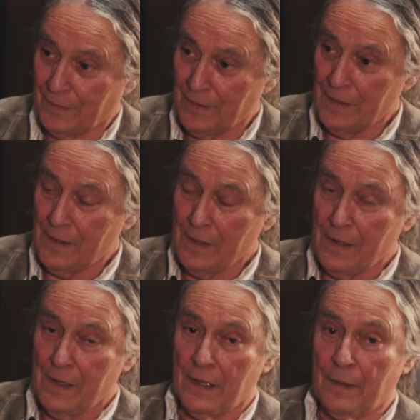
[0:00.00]
Yeah.
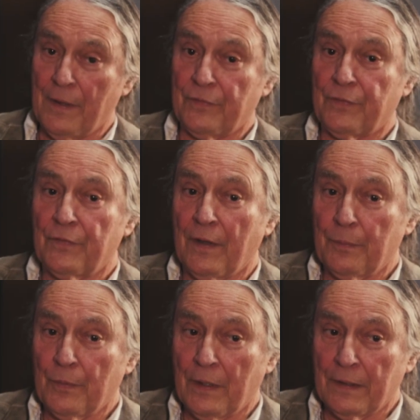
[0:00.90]
And the best
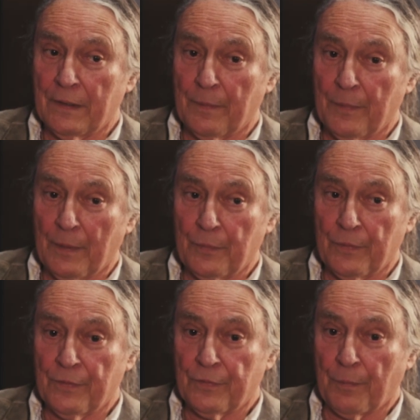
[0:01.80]
example I can come up
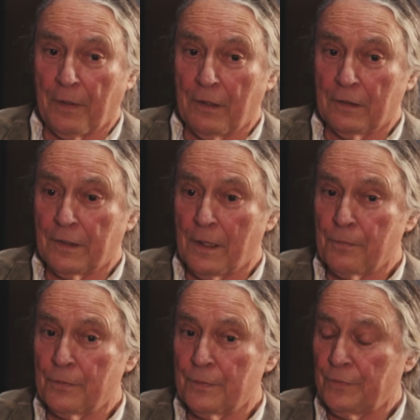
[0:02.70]
with is a power
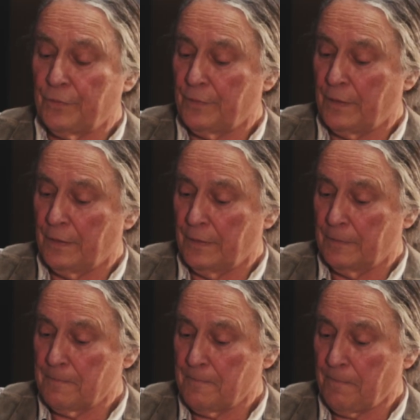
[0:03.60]
couple is
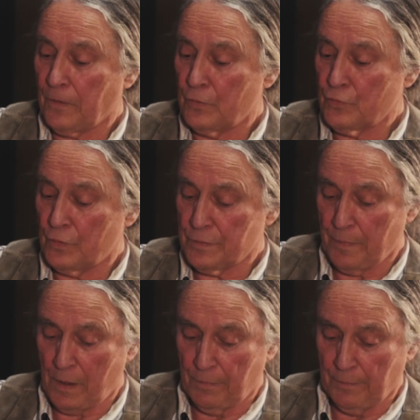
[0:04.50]
uh, George and
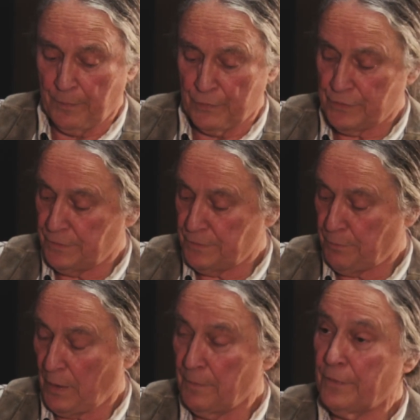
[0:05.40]
Barbara Bush is
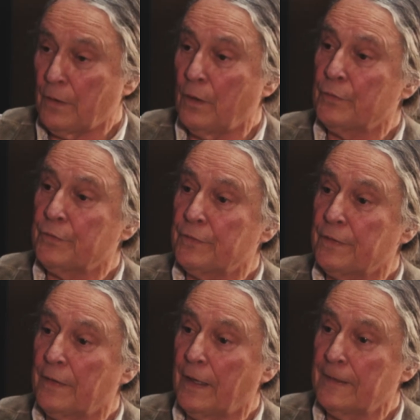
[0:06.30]
probably the closest
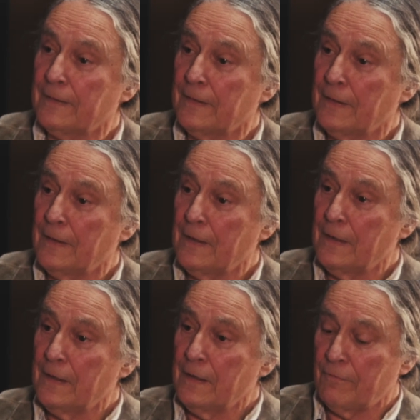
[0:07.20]
to that.
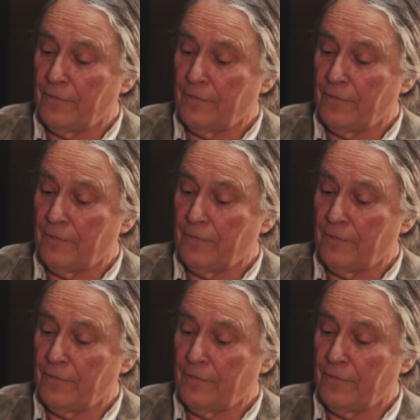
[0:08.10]
Okay.